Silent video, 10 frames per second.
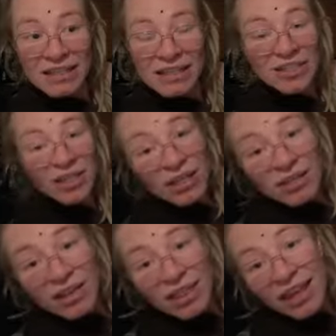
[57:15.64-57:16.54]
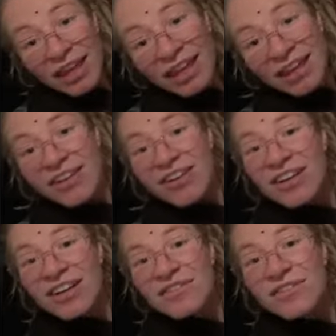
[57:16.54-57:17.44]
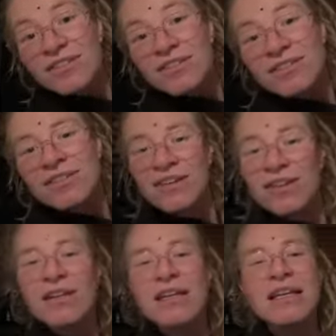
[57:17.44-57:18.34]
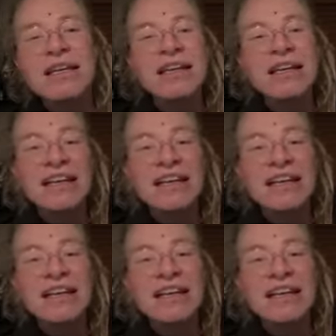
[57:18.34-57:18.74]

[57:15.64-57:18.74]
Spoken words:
it's not a good thing. Or if I